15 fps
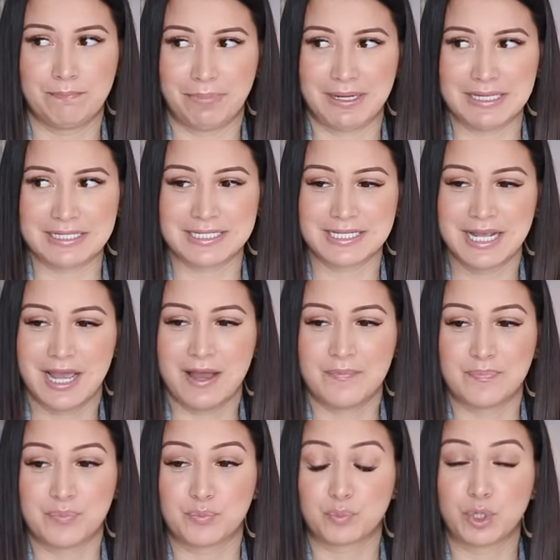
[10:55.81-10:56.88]
But
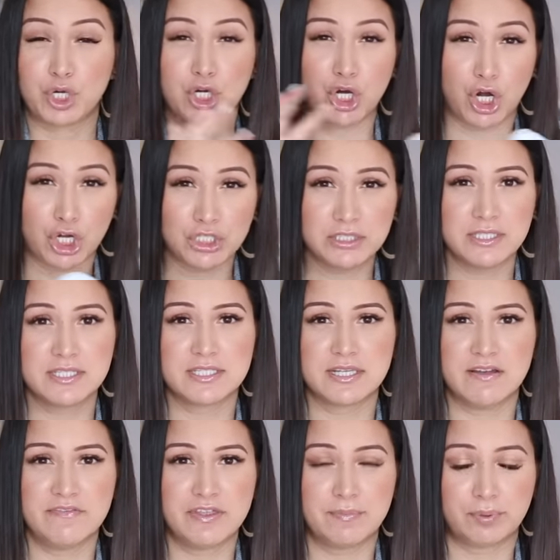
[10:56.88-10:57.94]
regardless
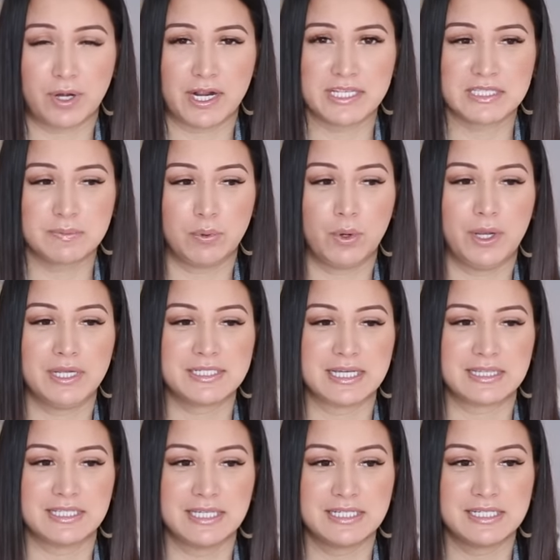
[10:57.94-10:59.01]
of the price point,
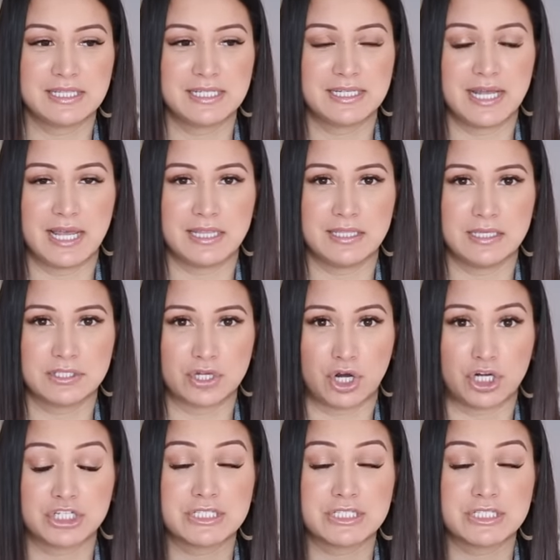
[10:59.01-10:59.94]
at the end of the day, these are